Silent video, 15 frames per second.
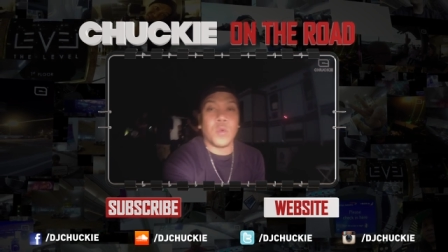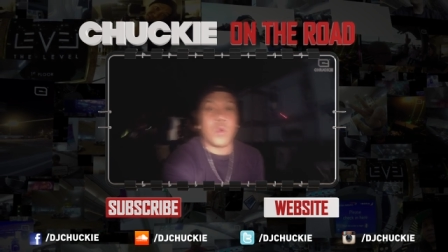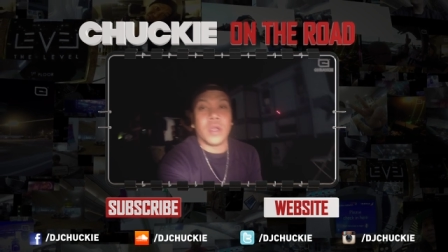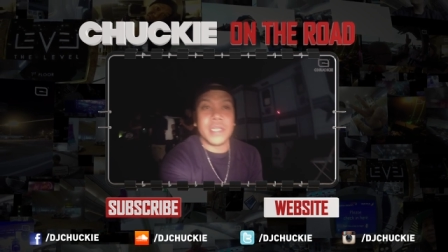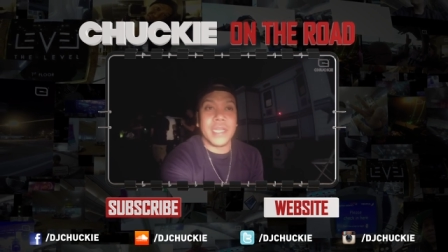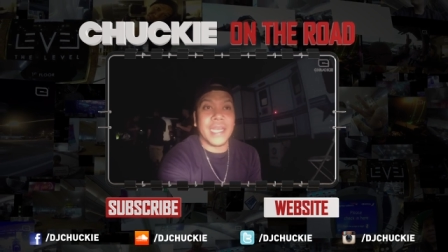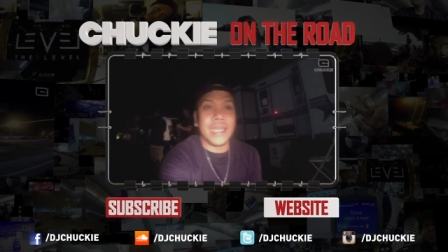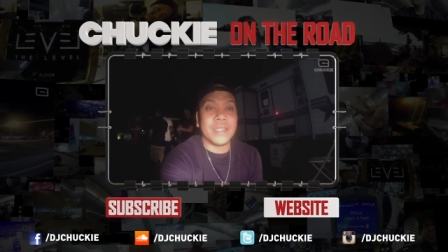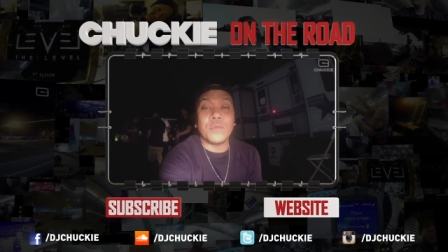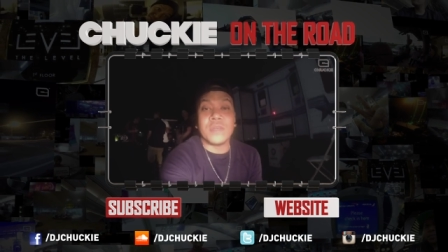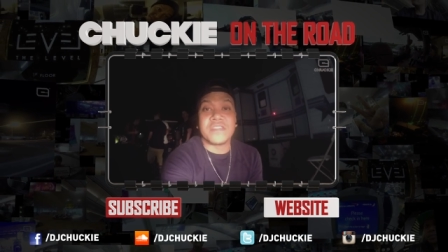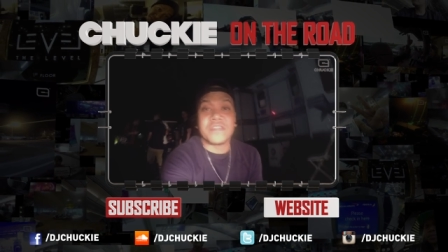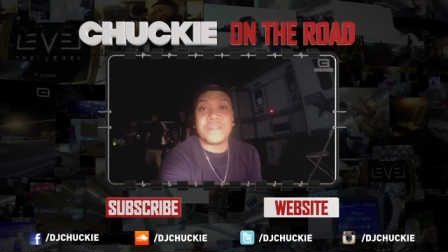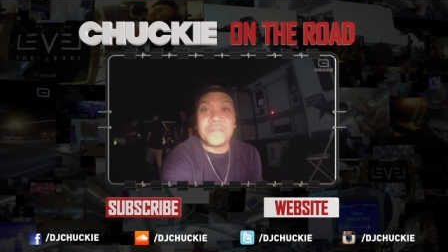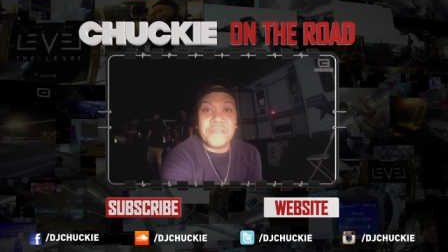Wonderland
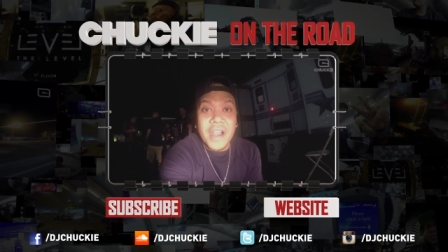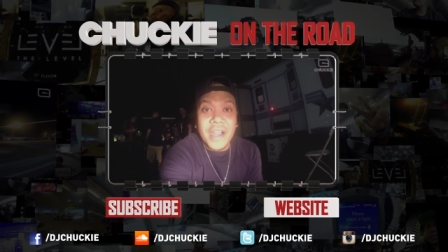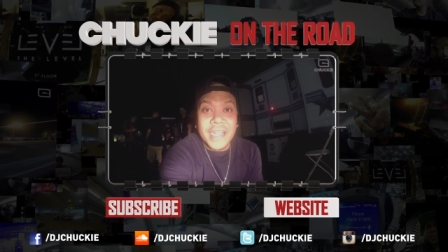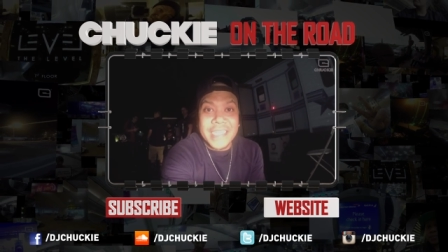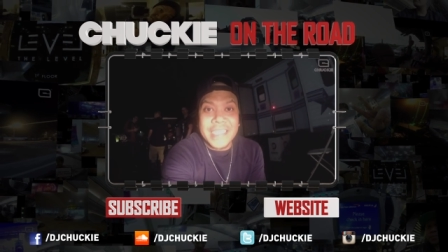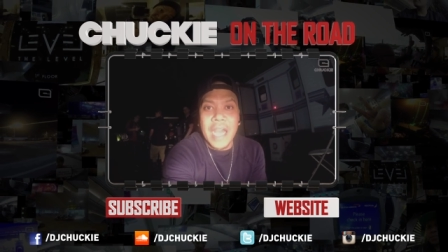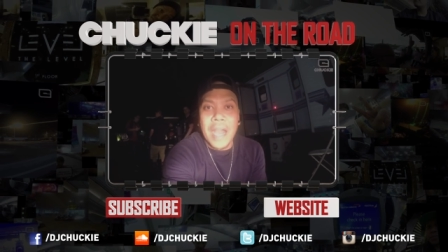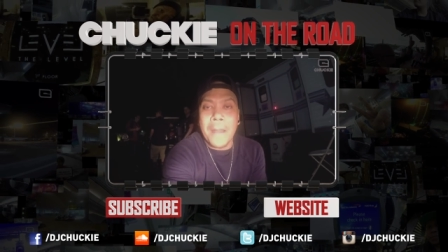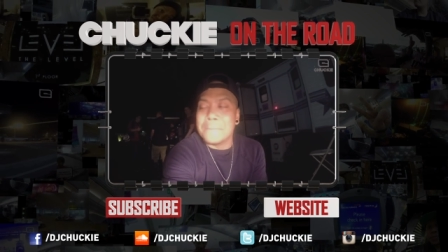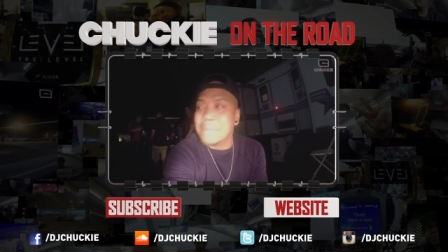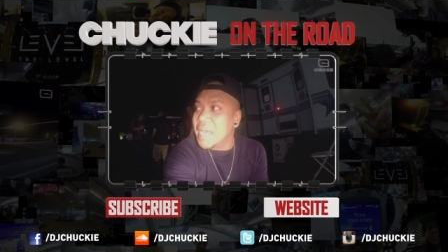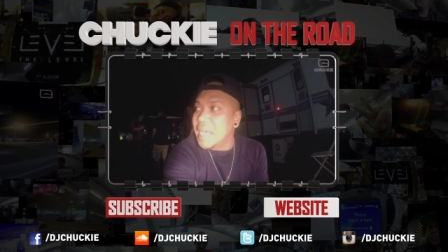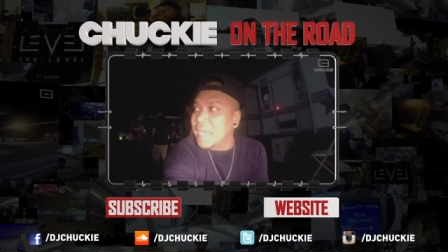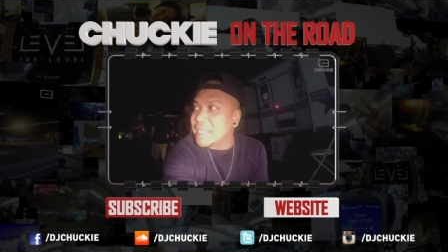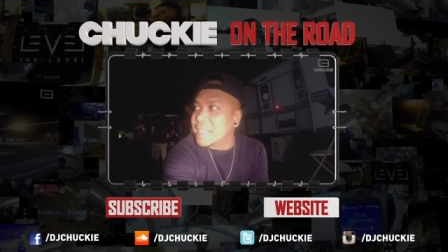was fucking
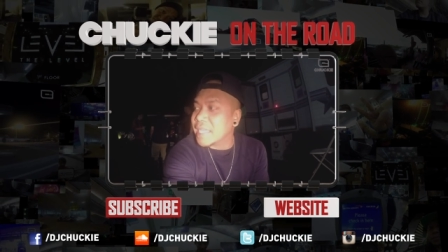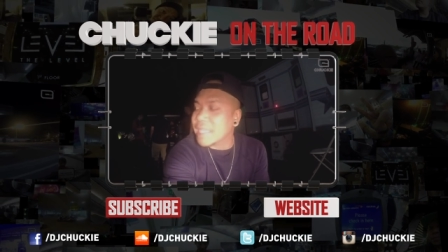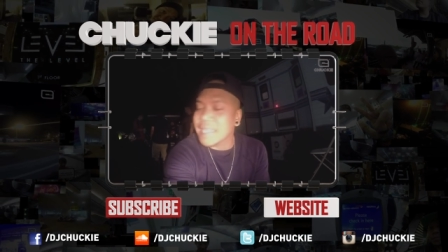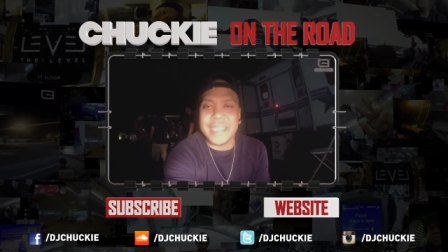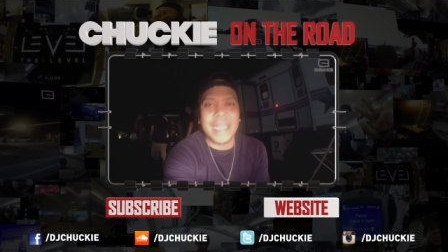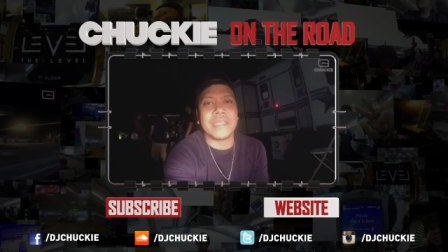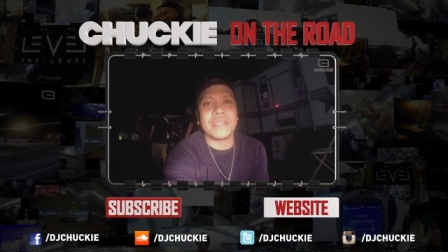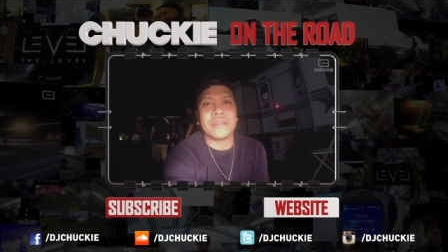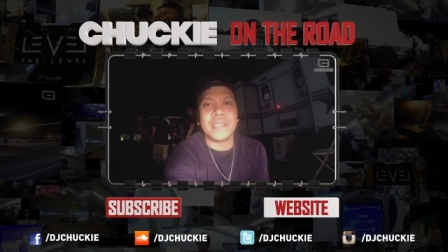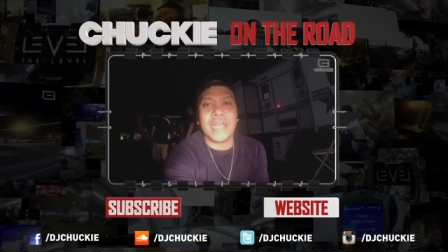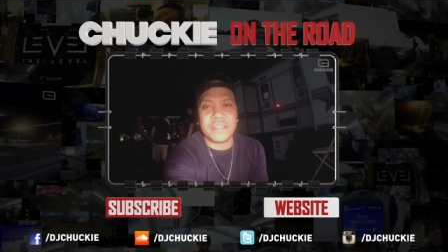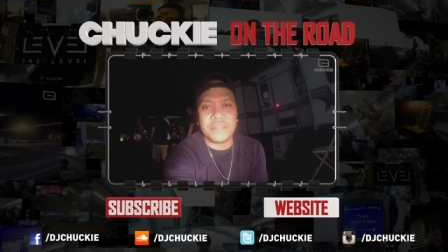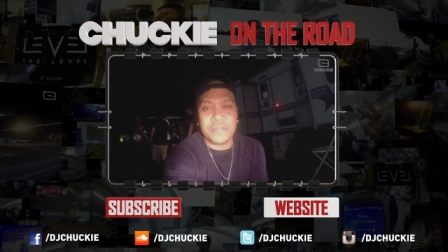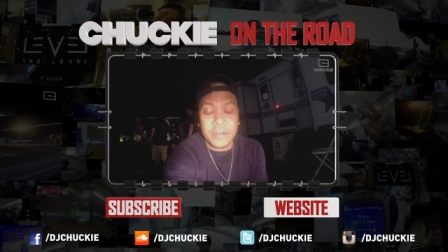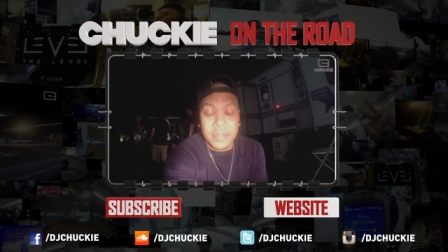amazing. Thank you
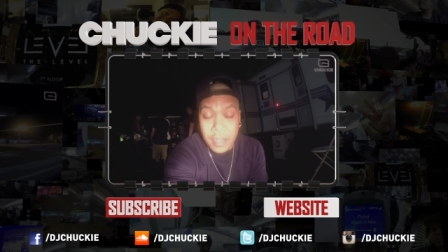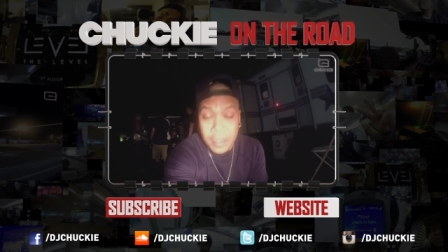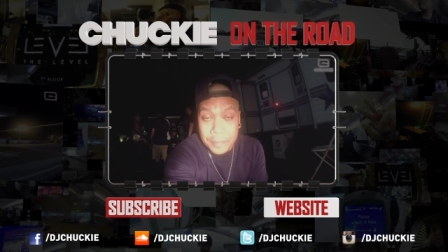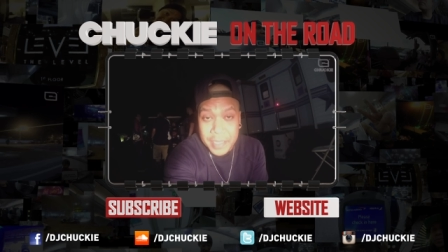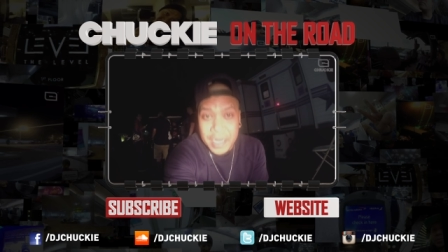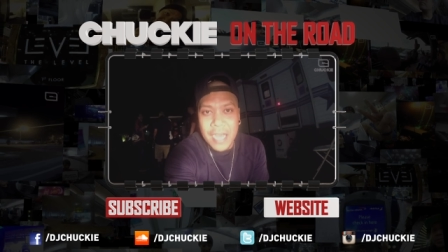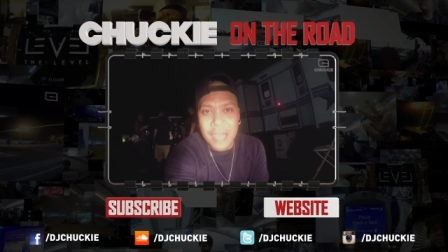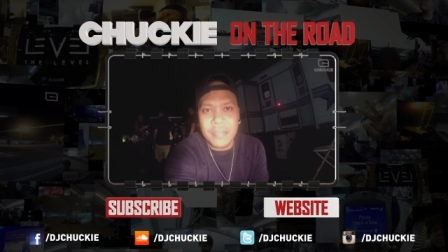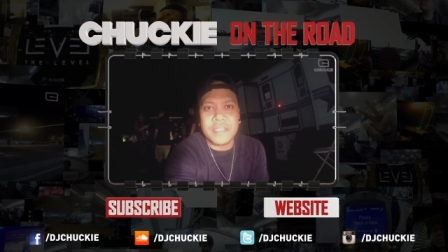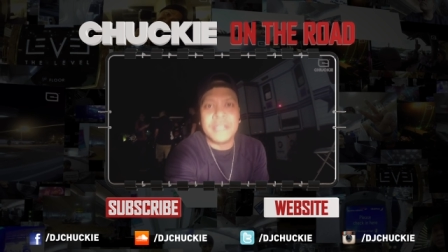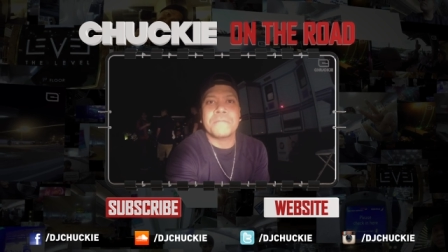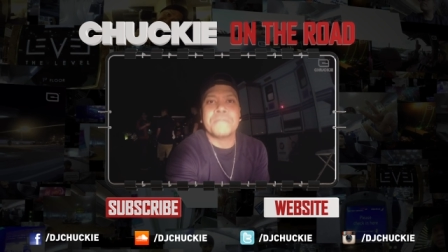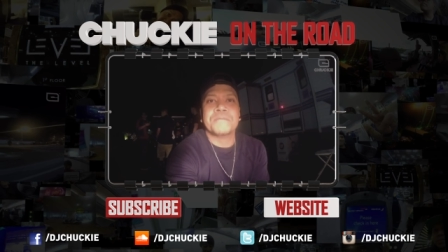guys for coming out.